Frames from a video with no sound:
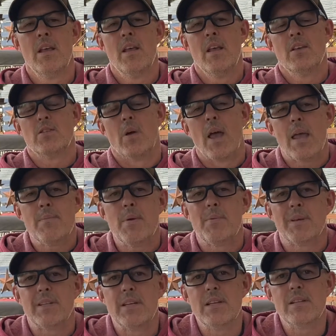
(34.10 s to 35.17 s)
So Amy
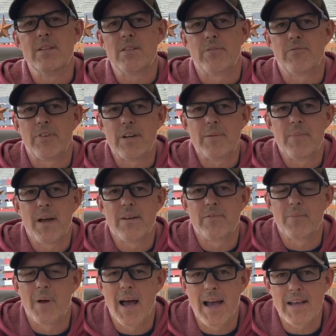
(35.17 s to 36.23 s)
McNeely is a friend of mine
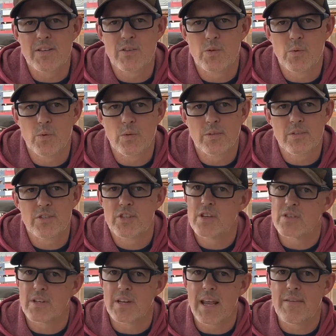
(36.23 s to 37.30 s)
from high school.
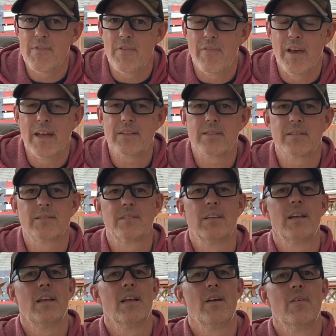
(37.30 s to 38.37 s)
She's a Navy vet,
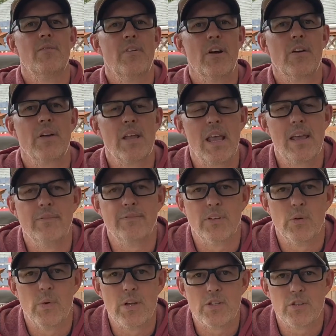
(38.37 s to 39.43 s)
very
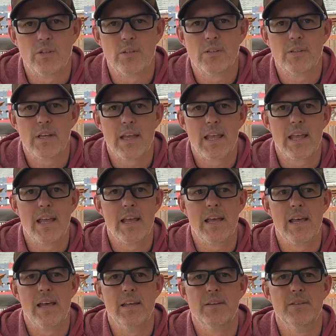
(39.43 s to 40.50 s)
influential
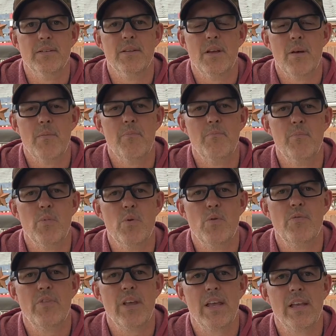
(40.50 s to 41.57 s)
in
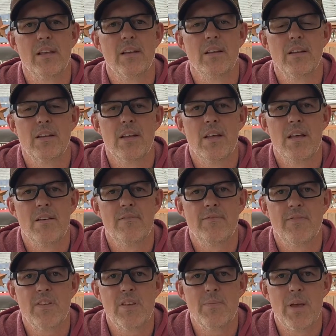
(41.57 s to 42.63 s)
moving
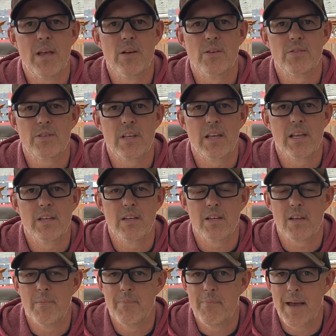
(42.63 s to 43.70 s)
females into
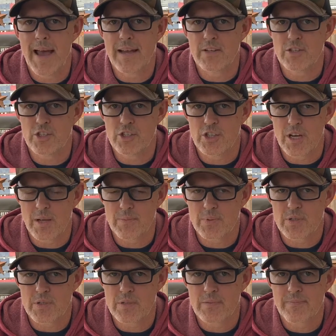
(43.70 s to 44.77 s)
combatant
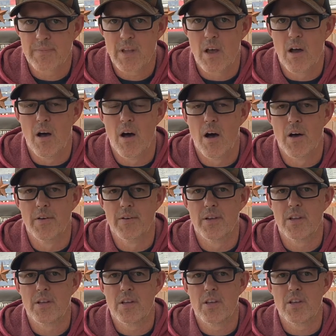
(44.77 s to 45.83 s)
ships on
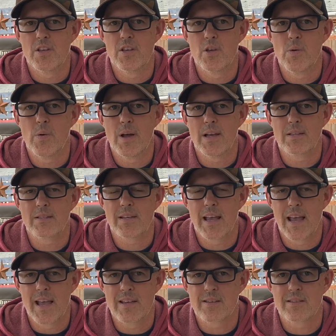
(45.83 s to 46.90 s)

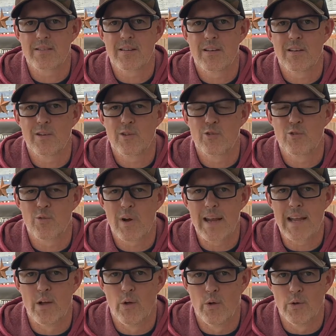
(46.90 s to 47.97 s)
USS
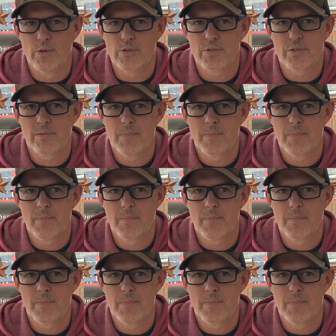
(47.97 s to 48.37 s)
Greyholes